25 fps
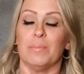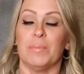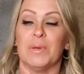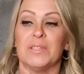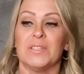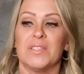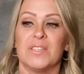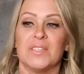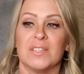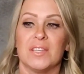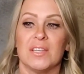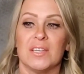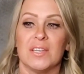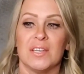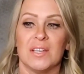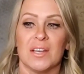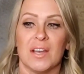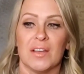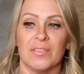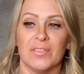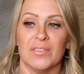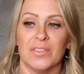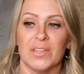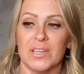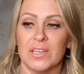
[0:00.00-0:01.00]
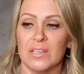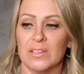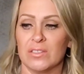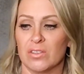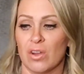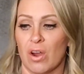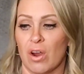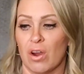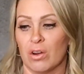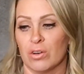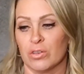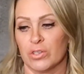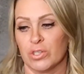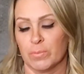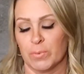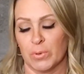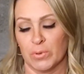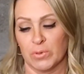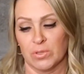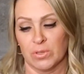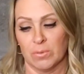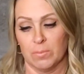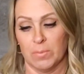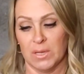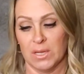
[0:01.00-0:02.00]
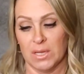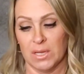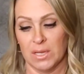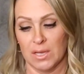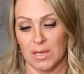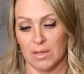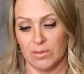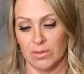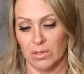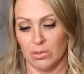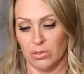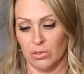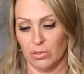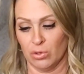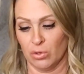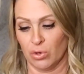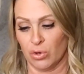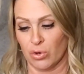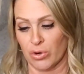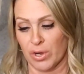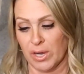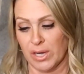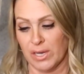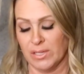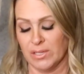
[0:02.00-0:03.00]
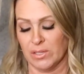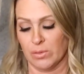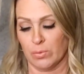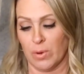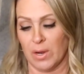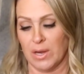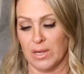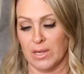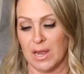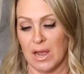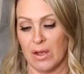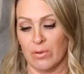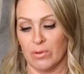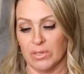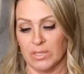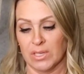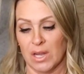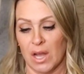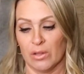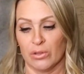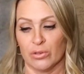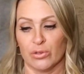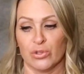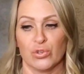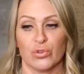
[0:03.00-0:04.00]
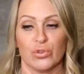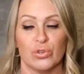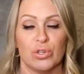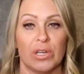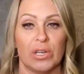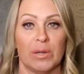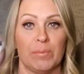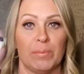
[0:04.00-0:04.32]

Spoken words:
been seeing, these are supposed to be the little craze right now at Dollar Tree,